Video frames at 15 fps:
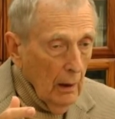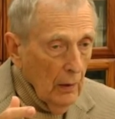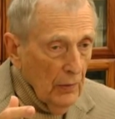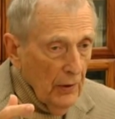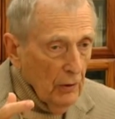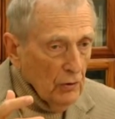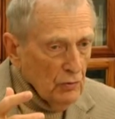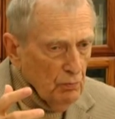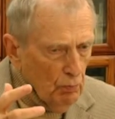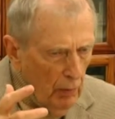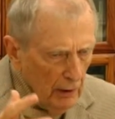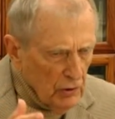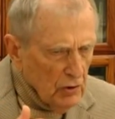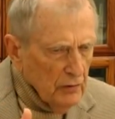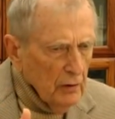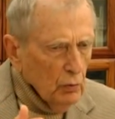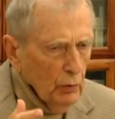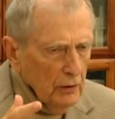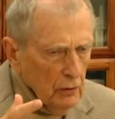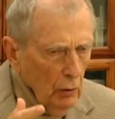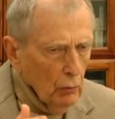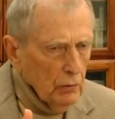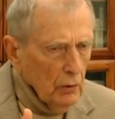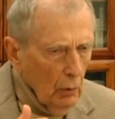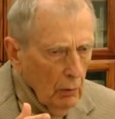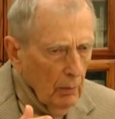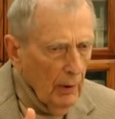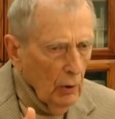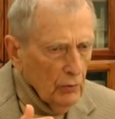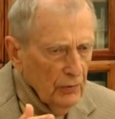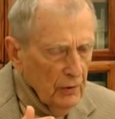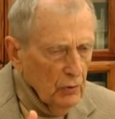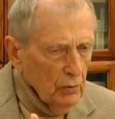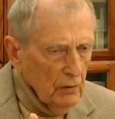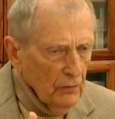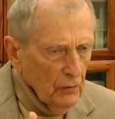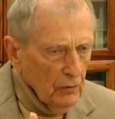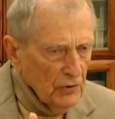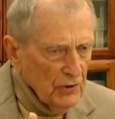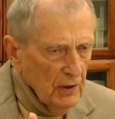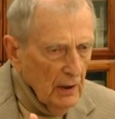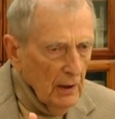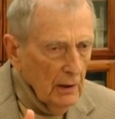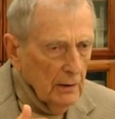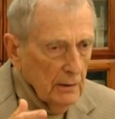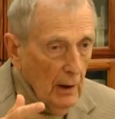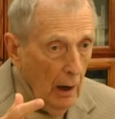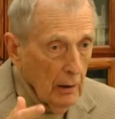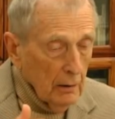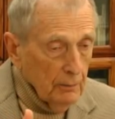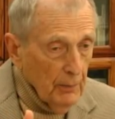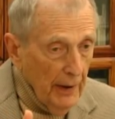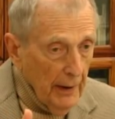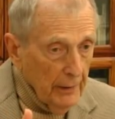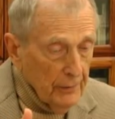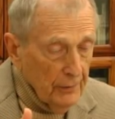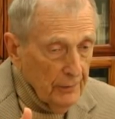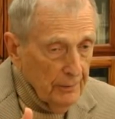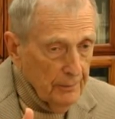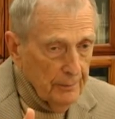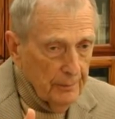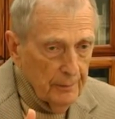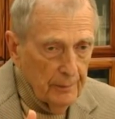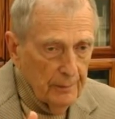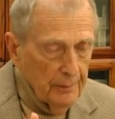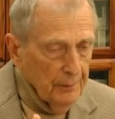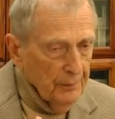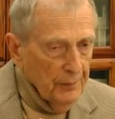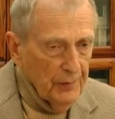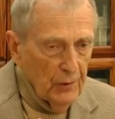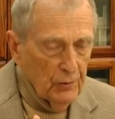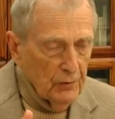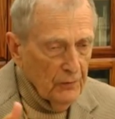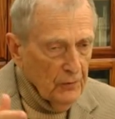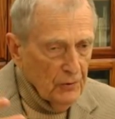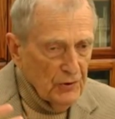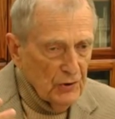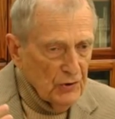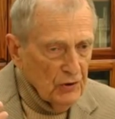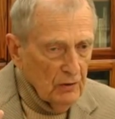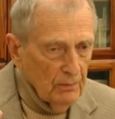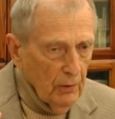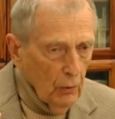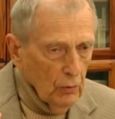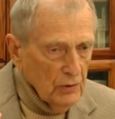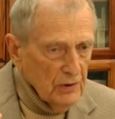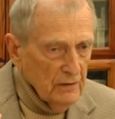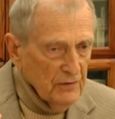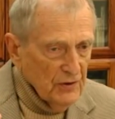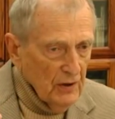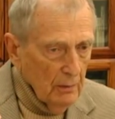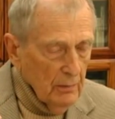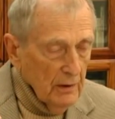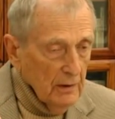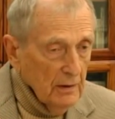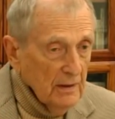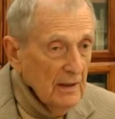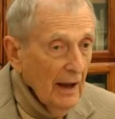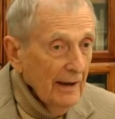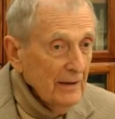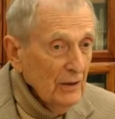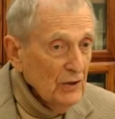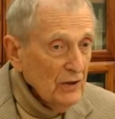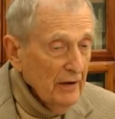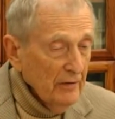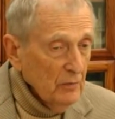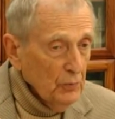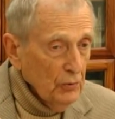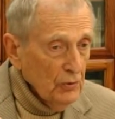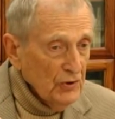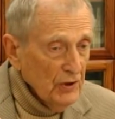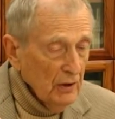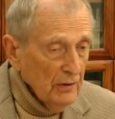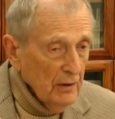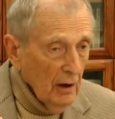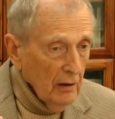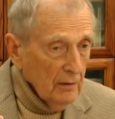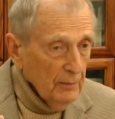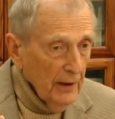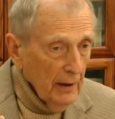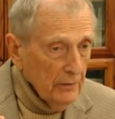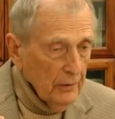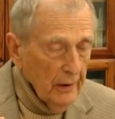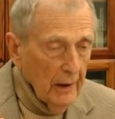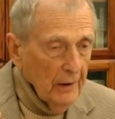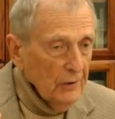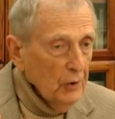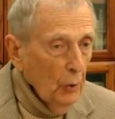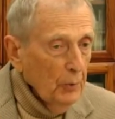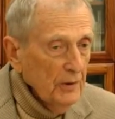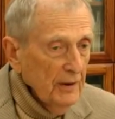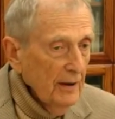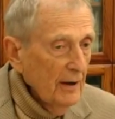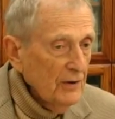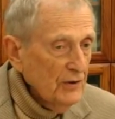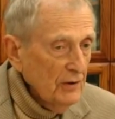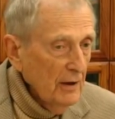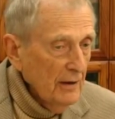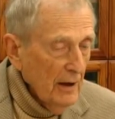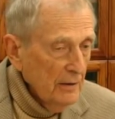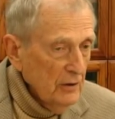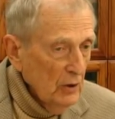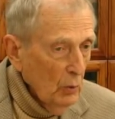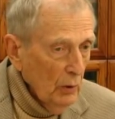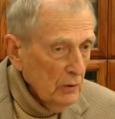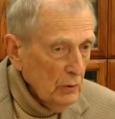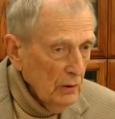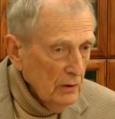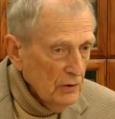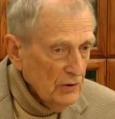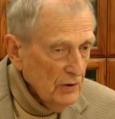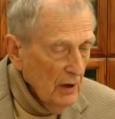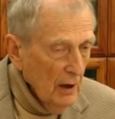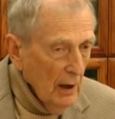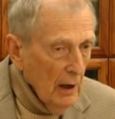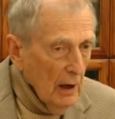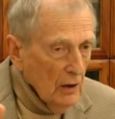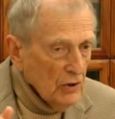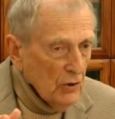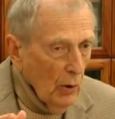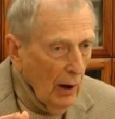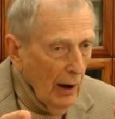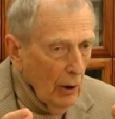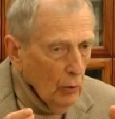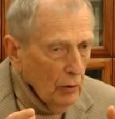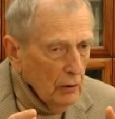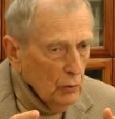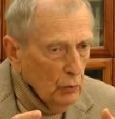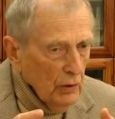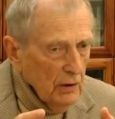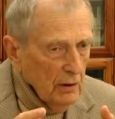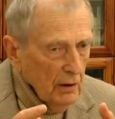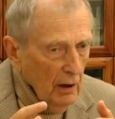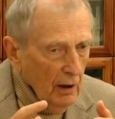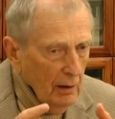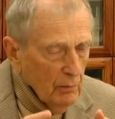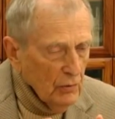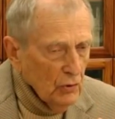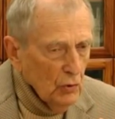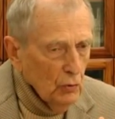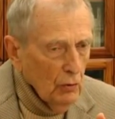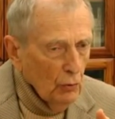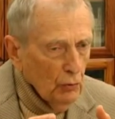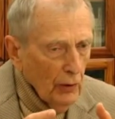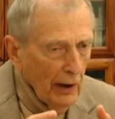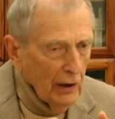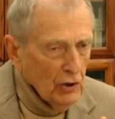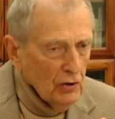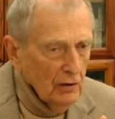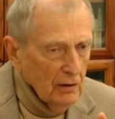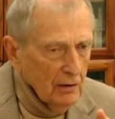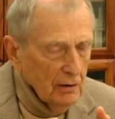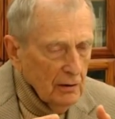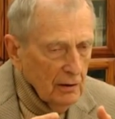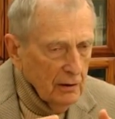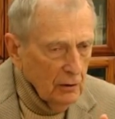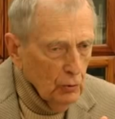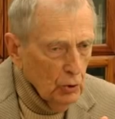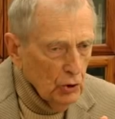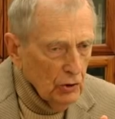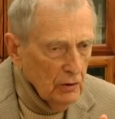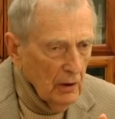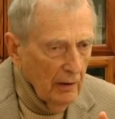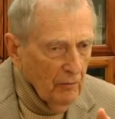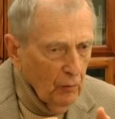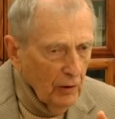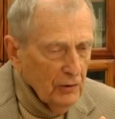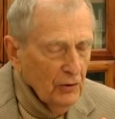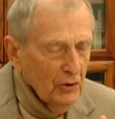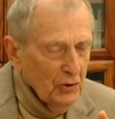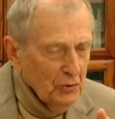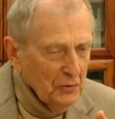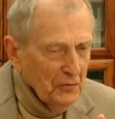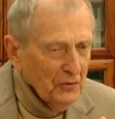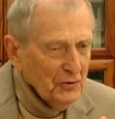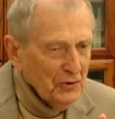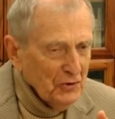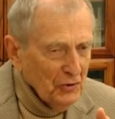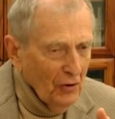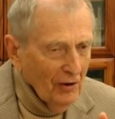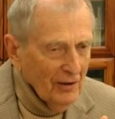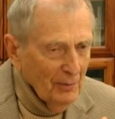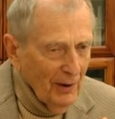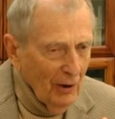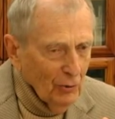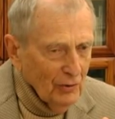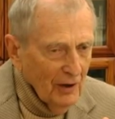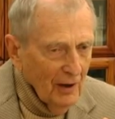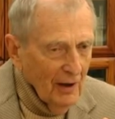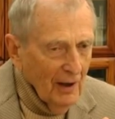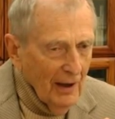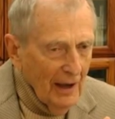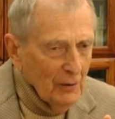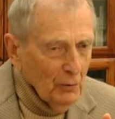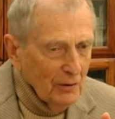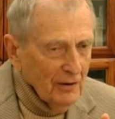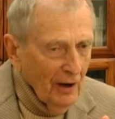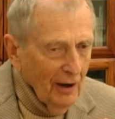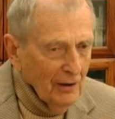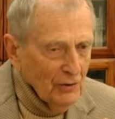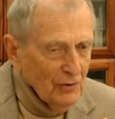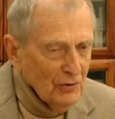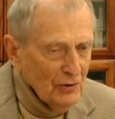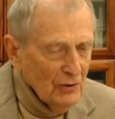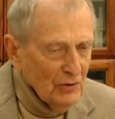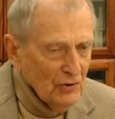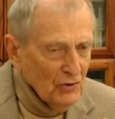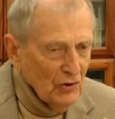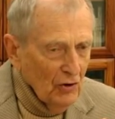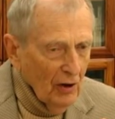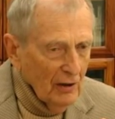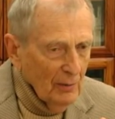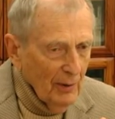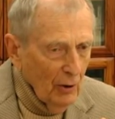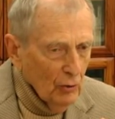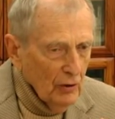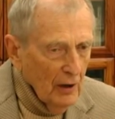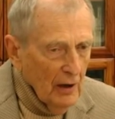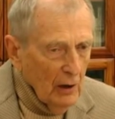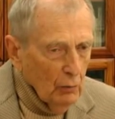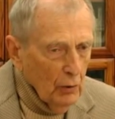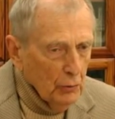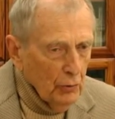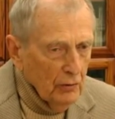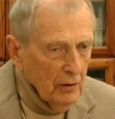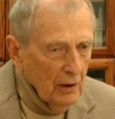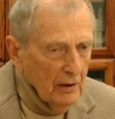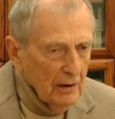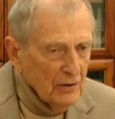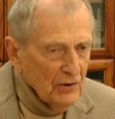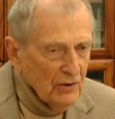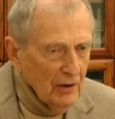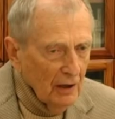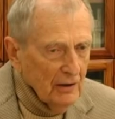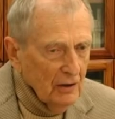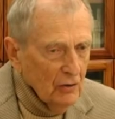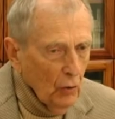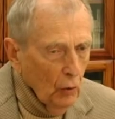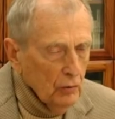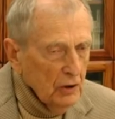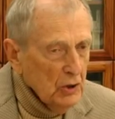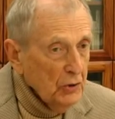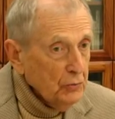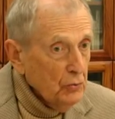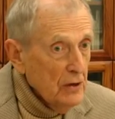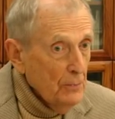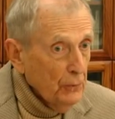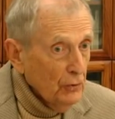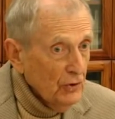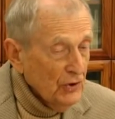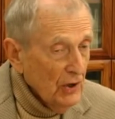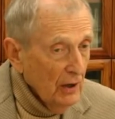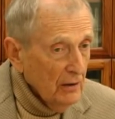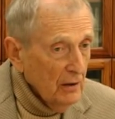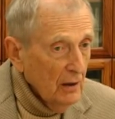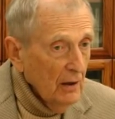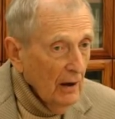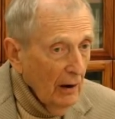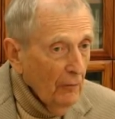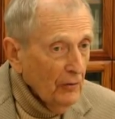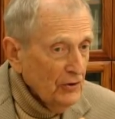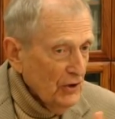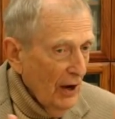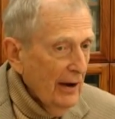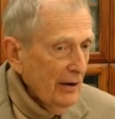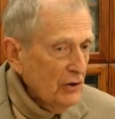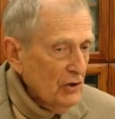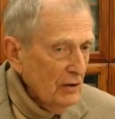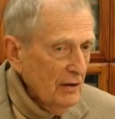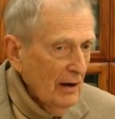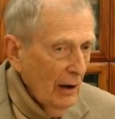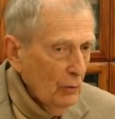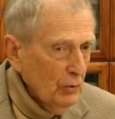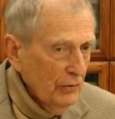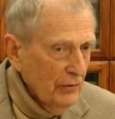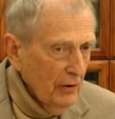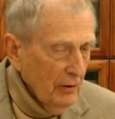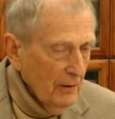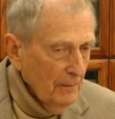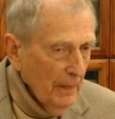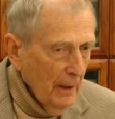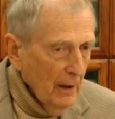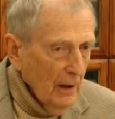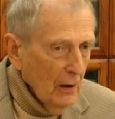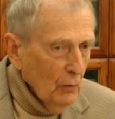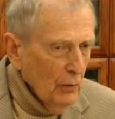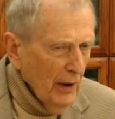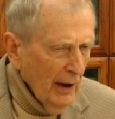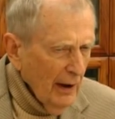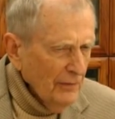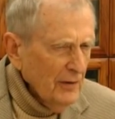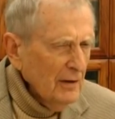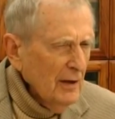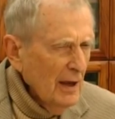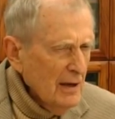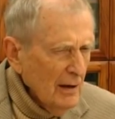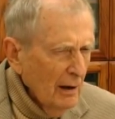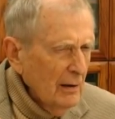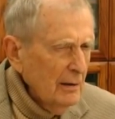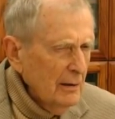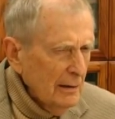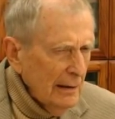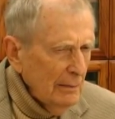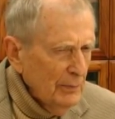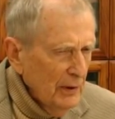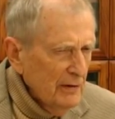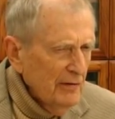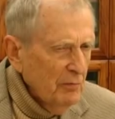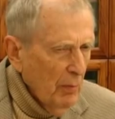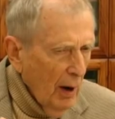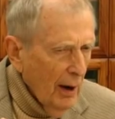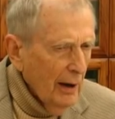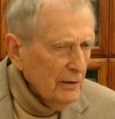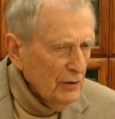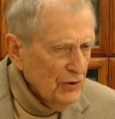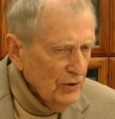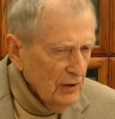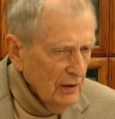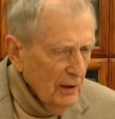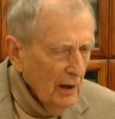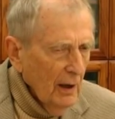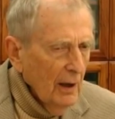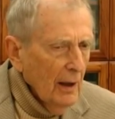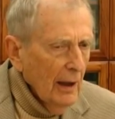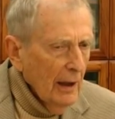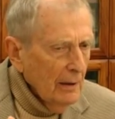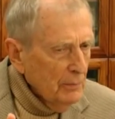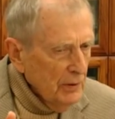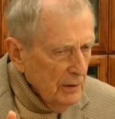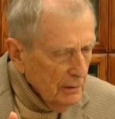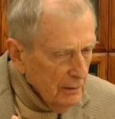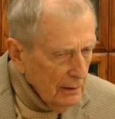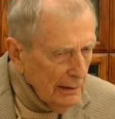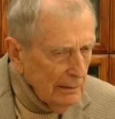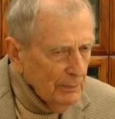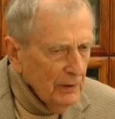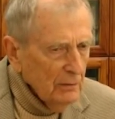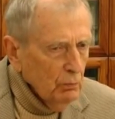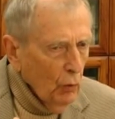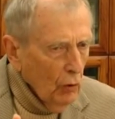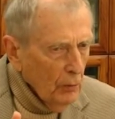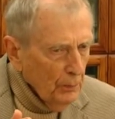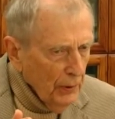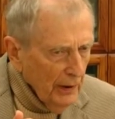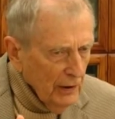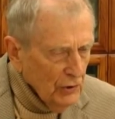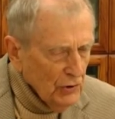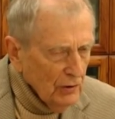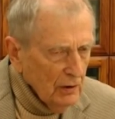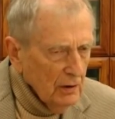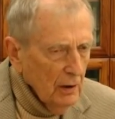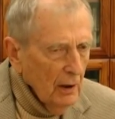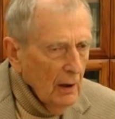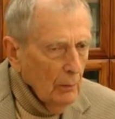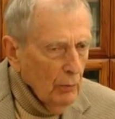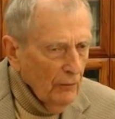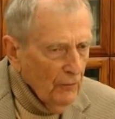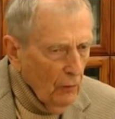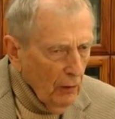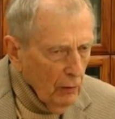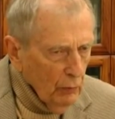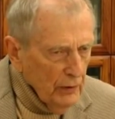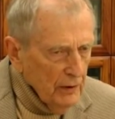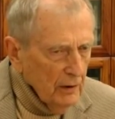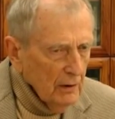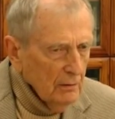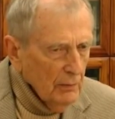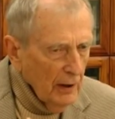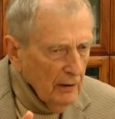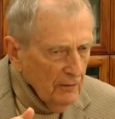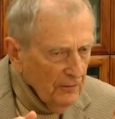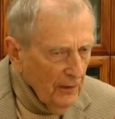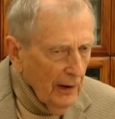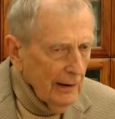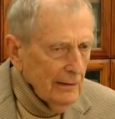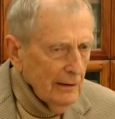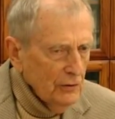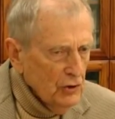there's much that we don't know about the universe. Dark matter, the universe is composed of some 97% dark matter. Nobody has any idea what it is. So, how can we come to a rational conclusion of what the universe is all about and what consciousness is all about when we're studying only 3% of what's actually out there? We have to take a little bit of modesty and be a little bit more patient before we can make final